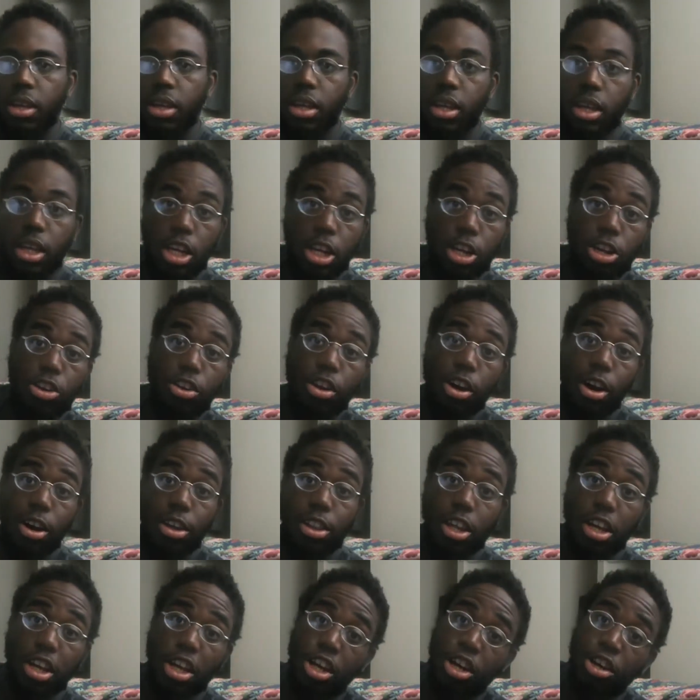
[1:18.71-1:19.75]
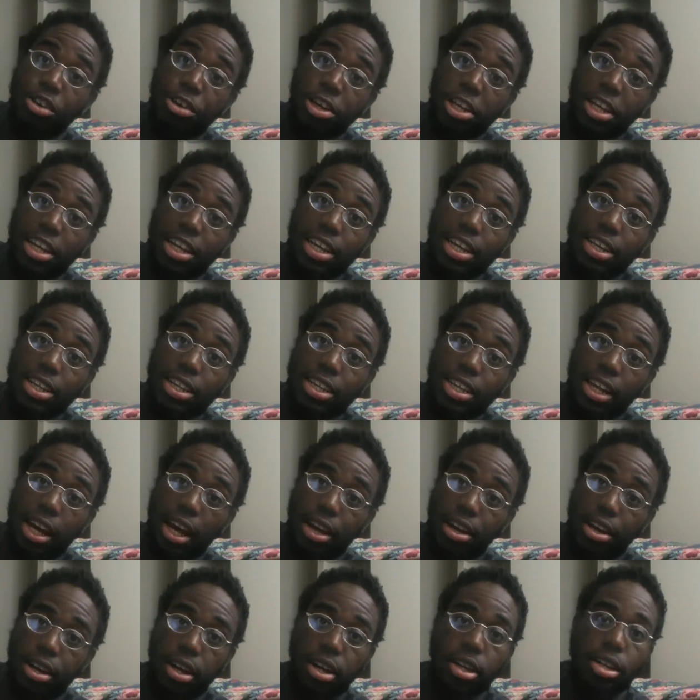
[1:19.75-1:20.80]
Here are the current league
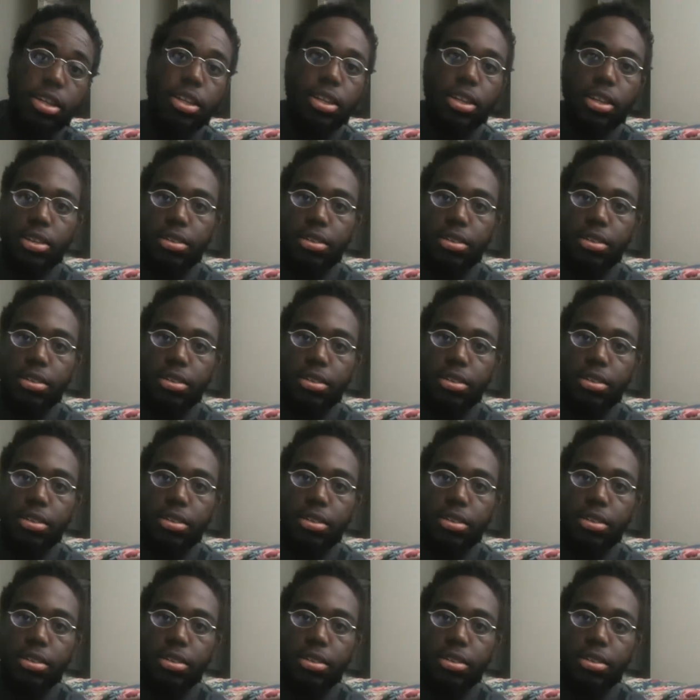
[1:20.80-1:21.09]
standings.